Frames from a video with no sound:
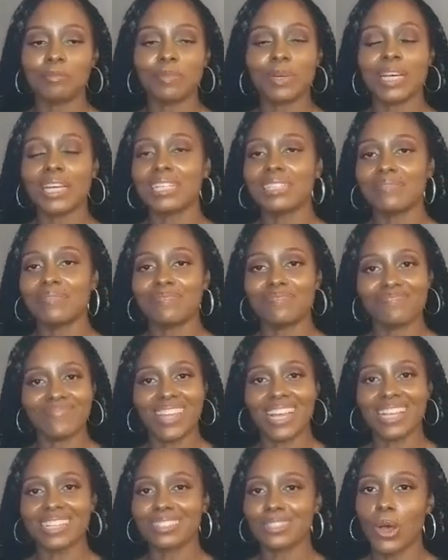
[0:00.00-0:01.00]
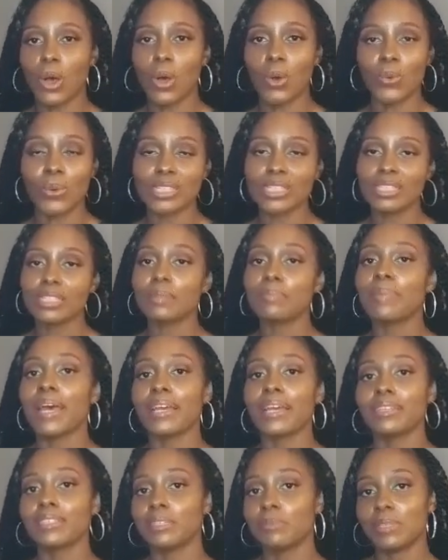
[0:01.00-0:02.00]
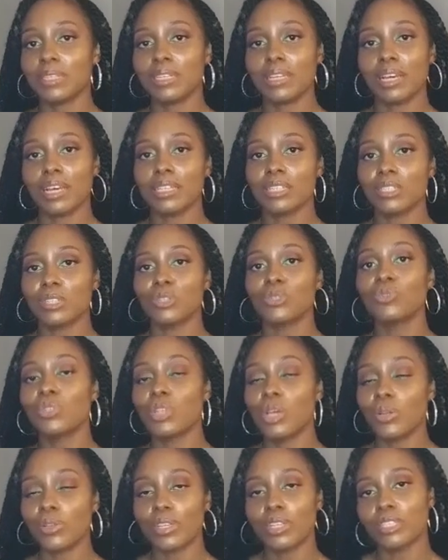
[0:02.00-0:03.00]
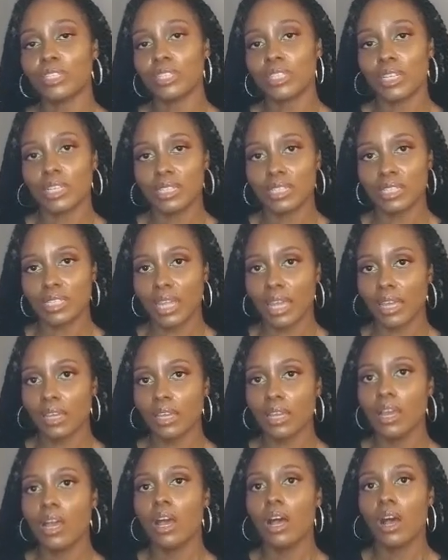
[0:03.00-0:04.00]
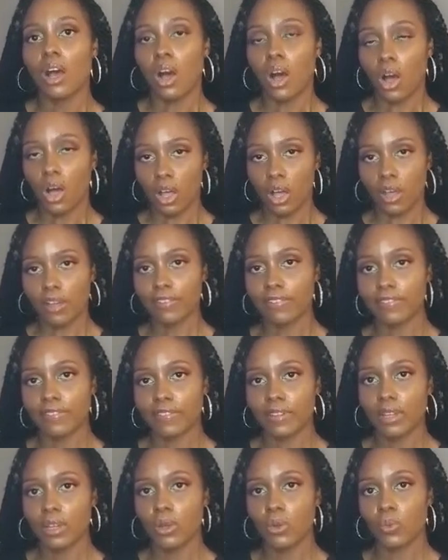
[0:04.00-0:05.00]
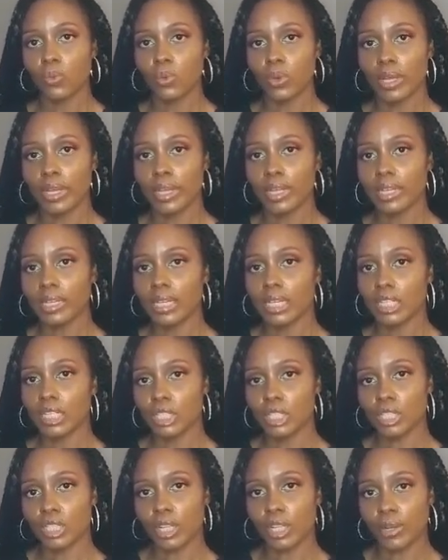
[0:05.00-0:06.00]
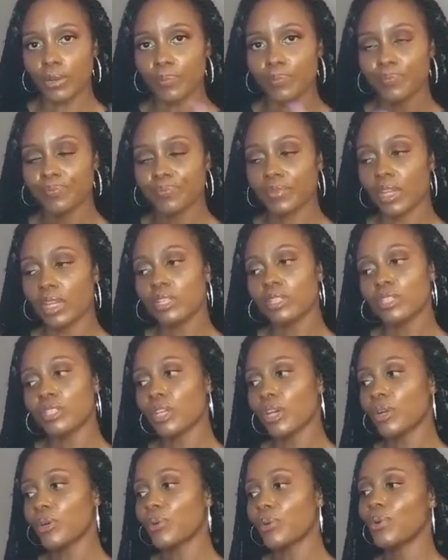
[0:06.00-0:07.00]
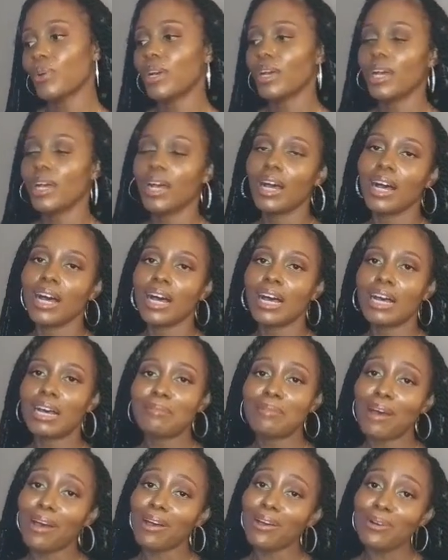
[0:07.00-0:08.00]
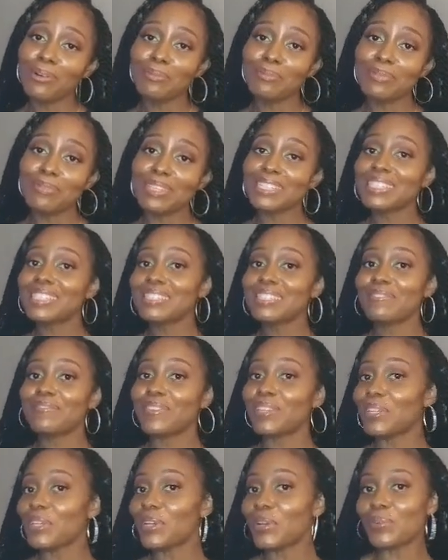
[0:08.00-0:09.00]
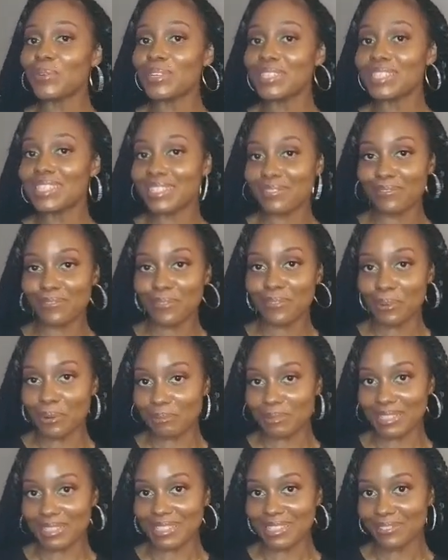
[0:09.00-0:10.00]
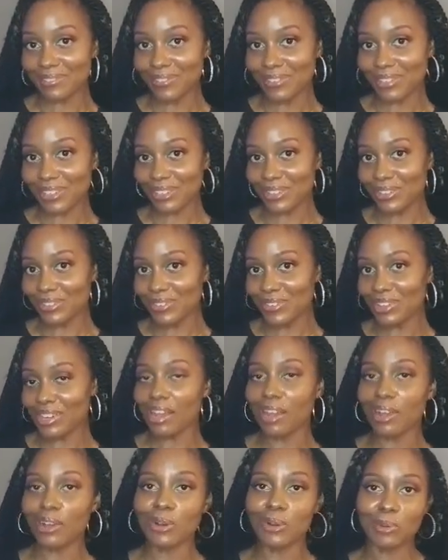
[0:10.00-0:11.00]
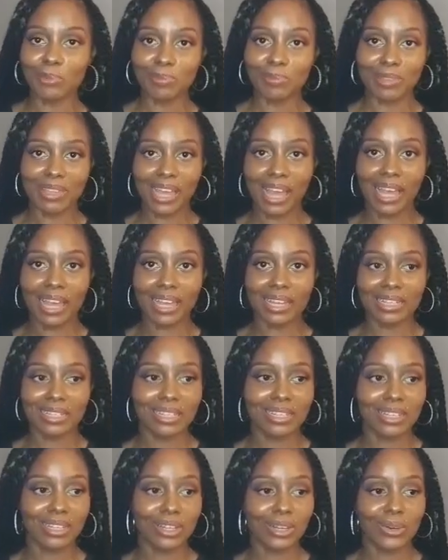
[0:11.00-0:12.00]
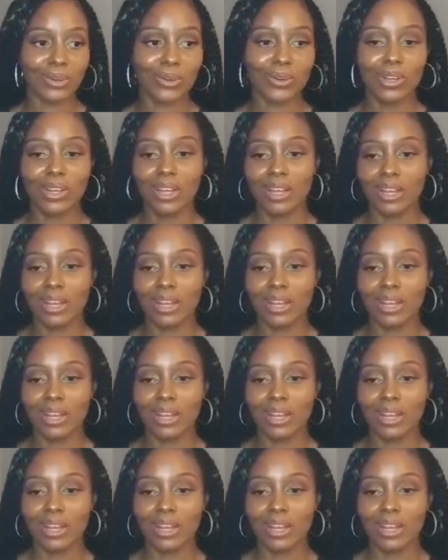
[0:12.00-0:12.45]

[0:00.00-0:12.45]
But that's always the best because you know that it's going to stay off when it's slow. So I hope this video was informative for you, and I hope that, you know,